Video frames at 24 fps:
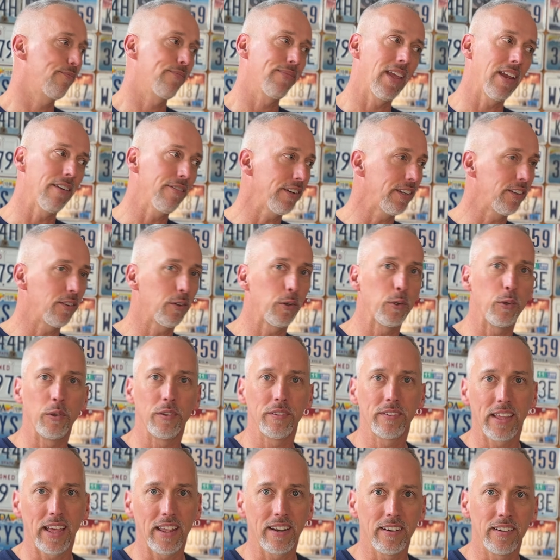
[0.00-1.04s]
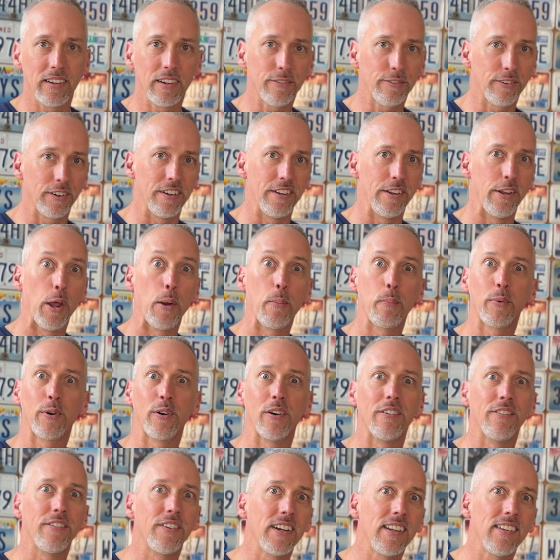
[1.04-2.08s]
Every tool's got a different number
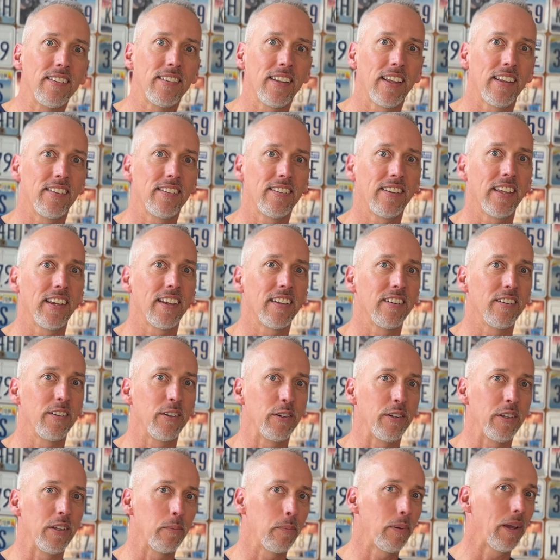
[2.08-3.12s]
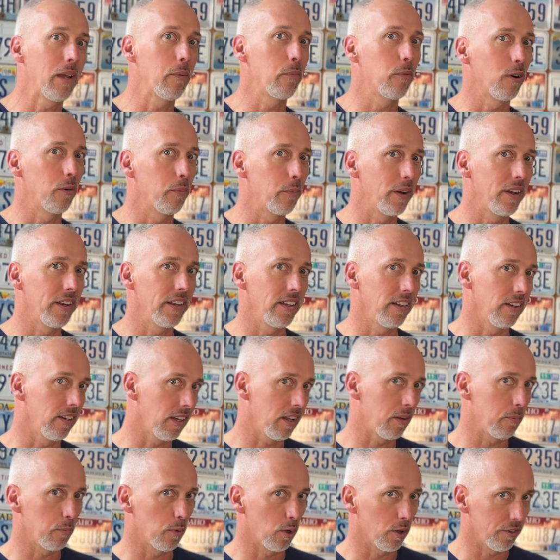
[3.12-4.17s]
of resets they can do. You pay more money, you
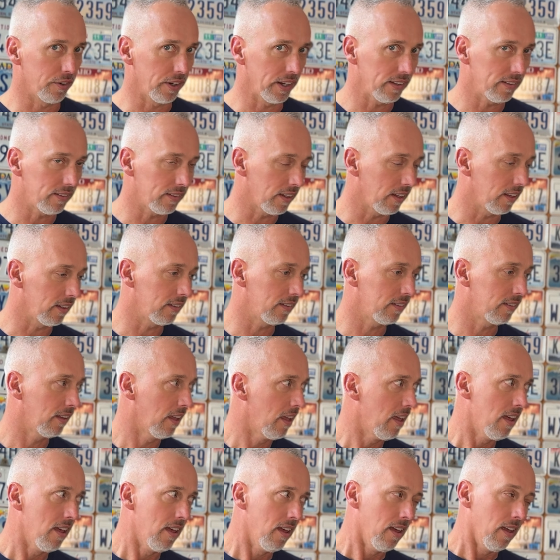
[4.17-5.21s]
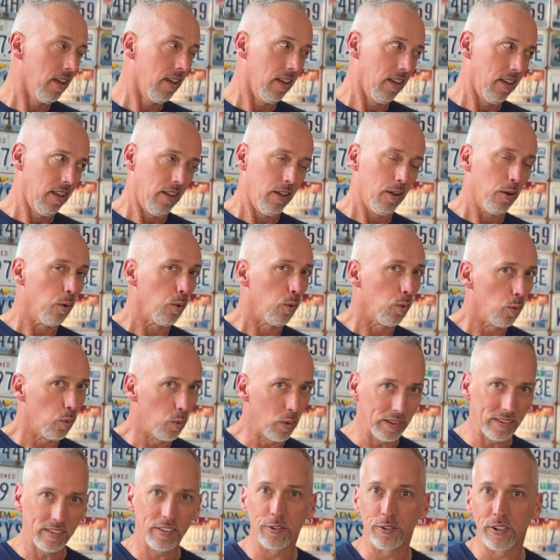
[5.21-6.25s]
get more resets.
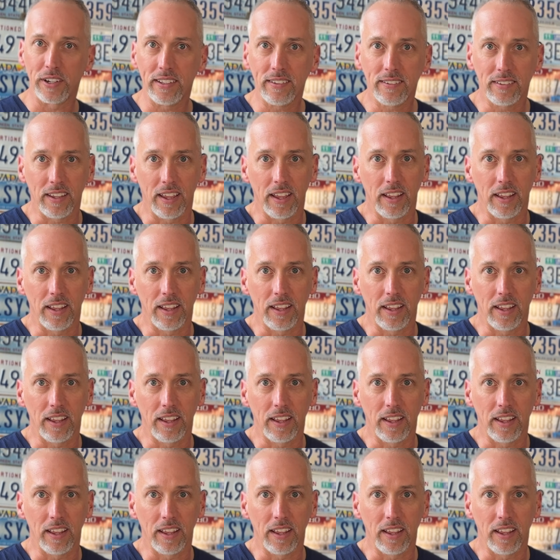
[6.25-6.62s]
What's a reset?